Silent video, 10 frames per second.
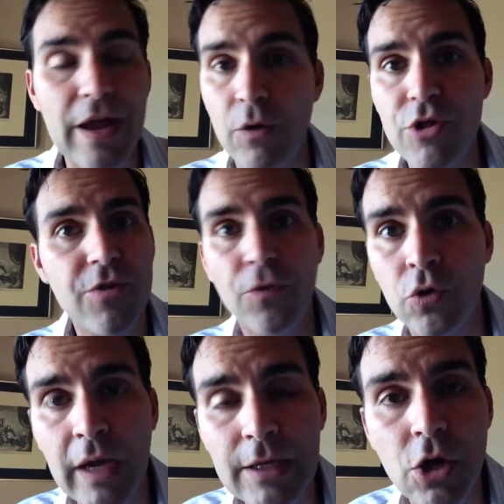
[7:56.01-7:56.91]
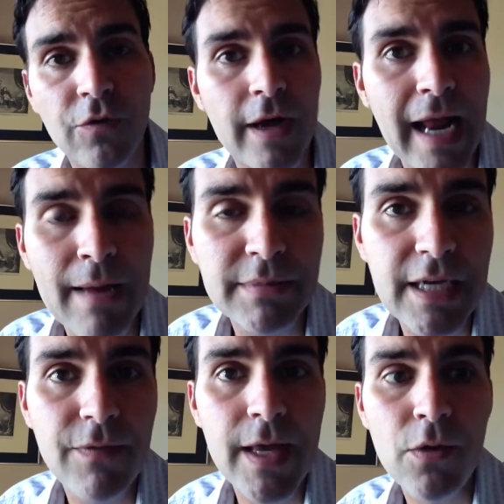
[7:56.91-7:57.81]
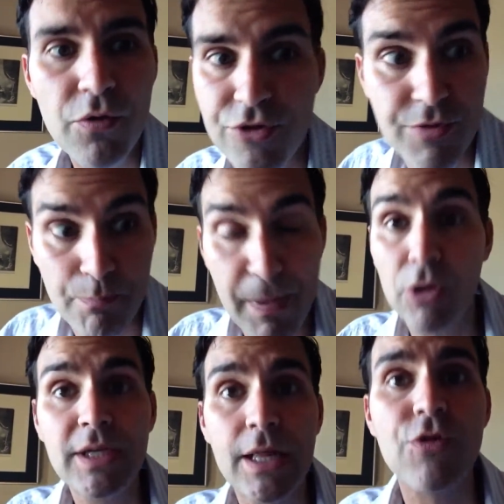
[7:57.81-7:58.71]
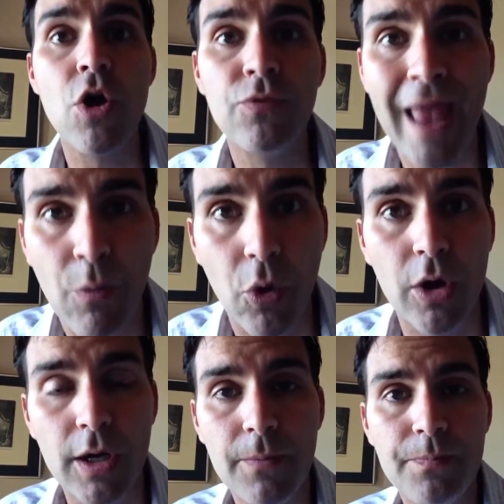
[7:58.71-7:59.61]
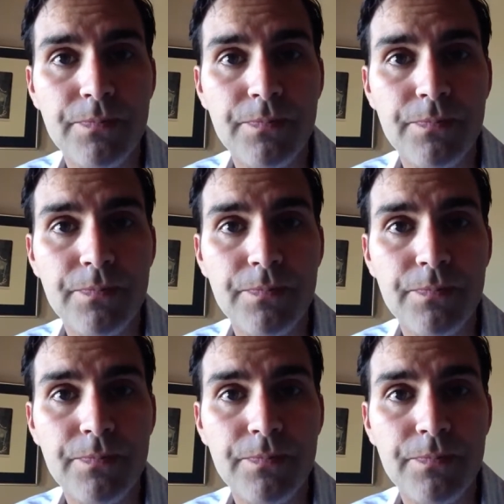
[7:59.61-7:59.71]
like Christopher Green over at AMTV, who's building his own network.